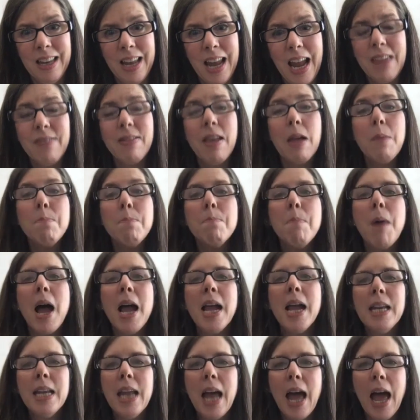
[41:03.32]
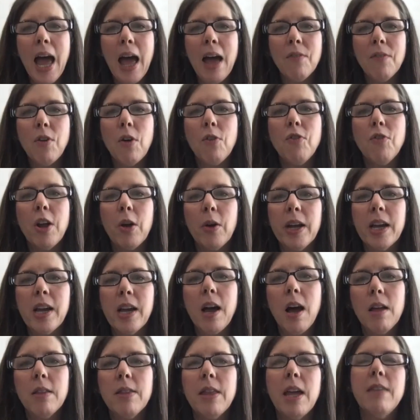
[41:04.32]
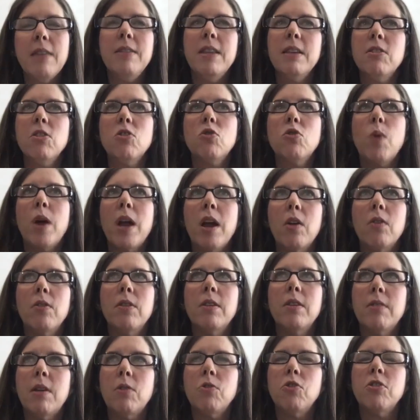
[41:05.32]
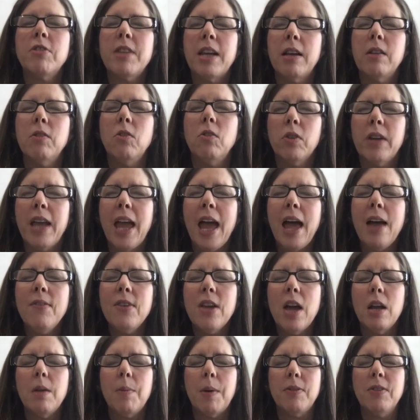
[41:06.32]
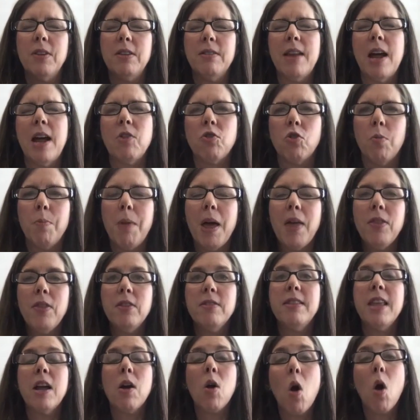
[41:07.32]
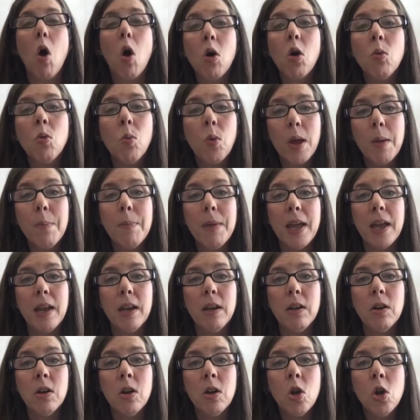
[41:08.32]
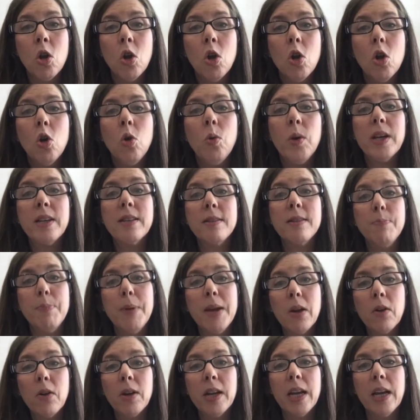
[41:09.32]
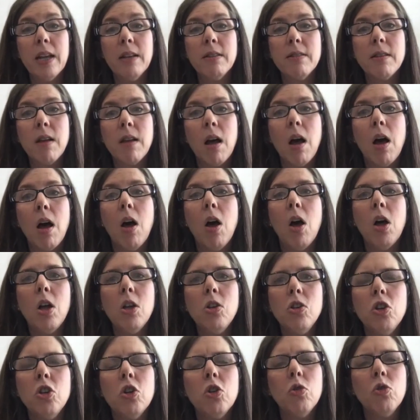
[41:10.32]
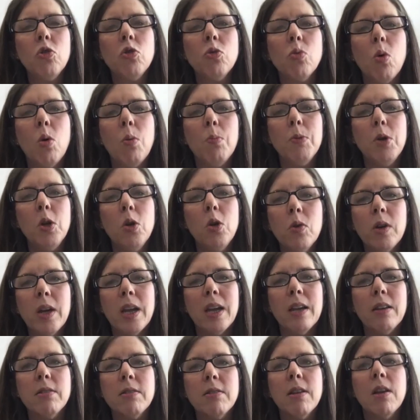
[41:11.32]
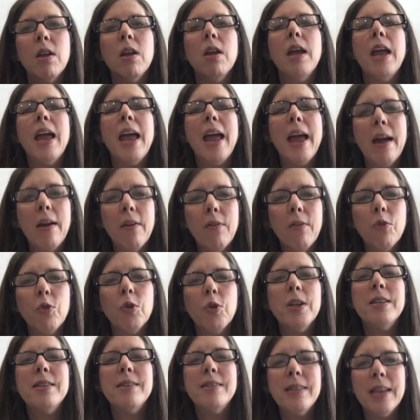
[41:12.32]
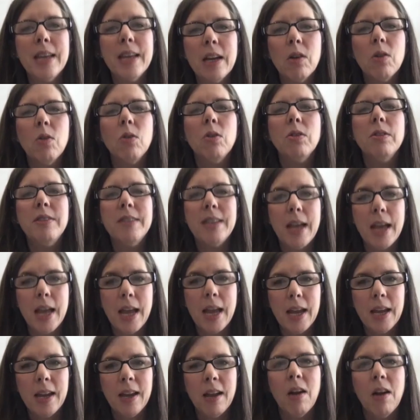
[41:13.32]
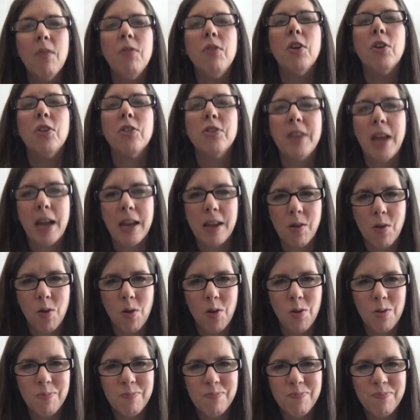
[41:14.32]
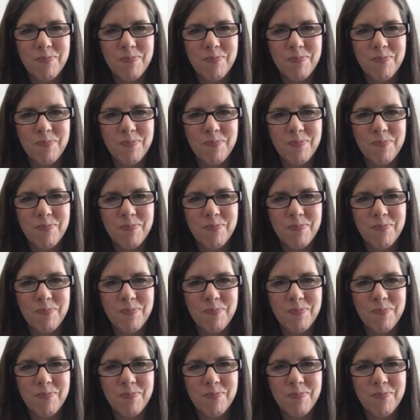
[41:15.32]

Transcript: And they might have and this is where I'll just say a little caveat about these natural methods. There are women who experience unusual mucus every single day of their cycle.